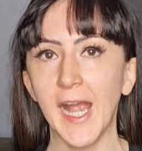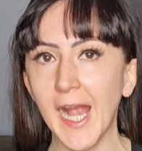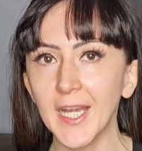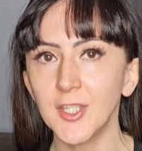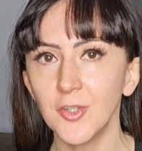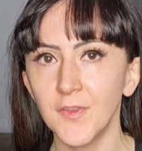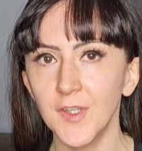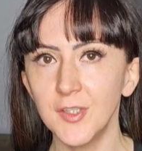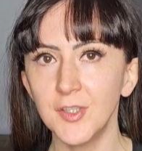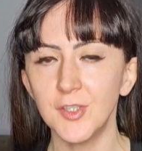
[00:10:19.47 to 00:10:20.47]
accurate
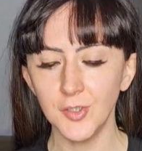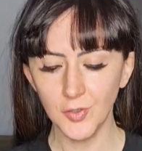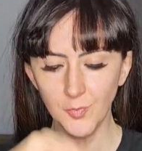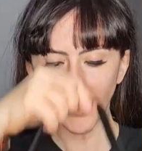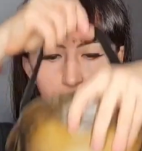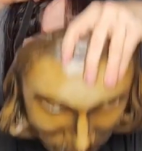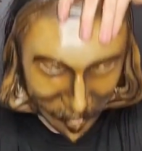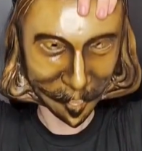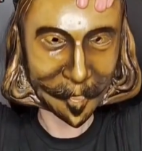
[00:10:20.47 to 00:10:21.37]
thing to do, but...